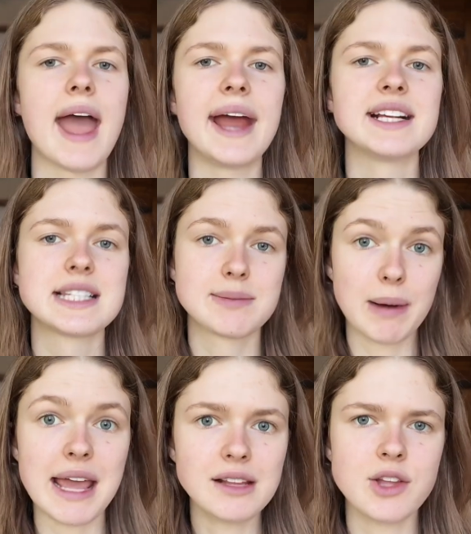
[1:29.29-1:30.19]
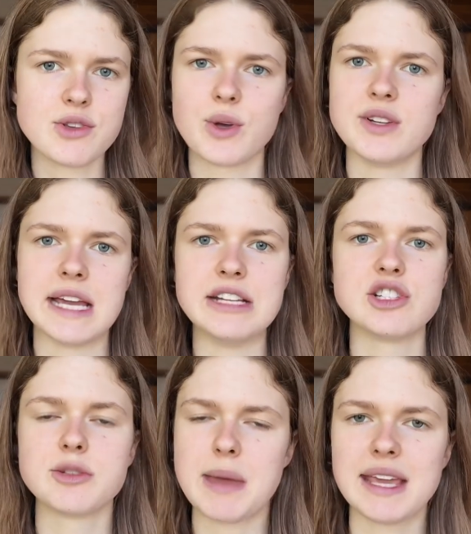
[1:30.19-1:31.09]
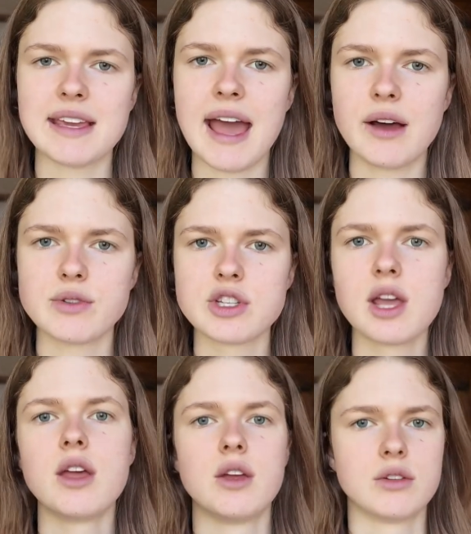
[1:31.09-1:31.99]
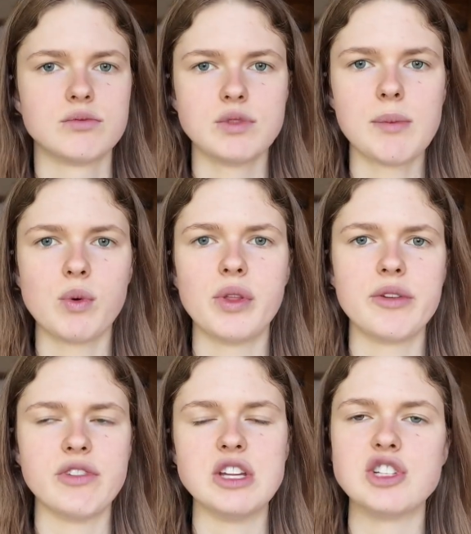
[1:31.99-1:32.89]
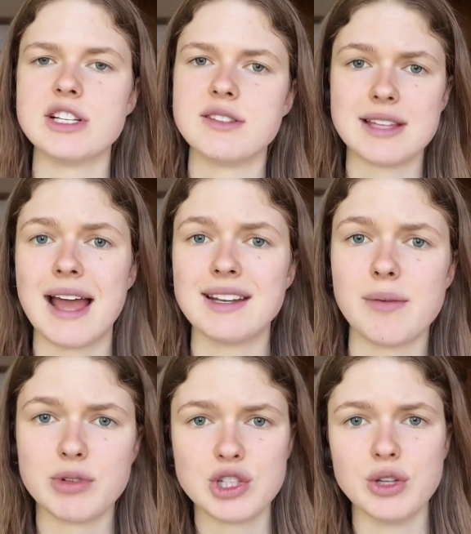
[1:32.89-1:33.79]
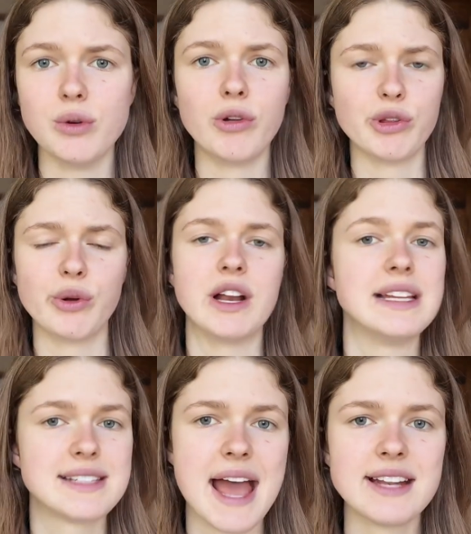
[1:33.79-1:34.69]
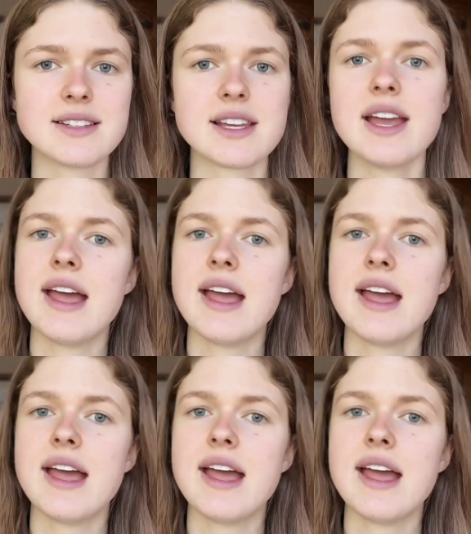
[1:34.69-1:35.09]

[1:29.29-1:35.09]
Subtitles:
explain those quotations, picking out number 1, the features, and number 2, authorial intent,